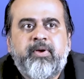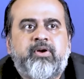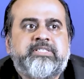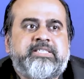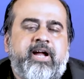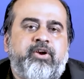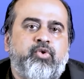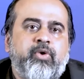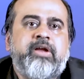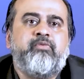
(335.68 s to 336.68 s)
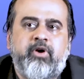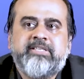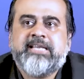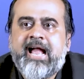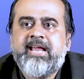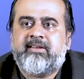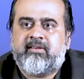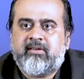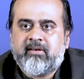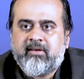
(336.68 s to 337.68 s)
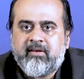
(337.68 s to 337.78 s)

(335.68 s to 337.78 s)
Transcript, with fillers: Because they are doing what is right.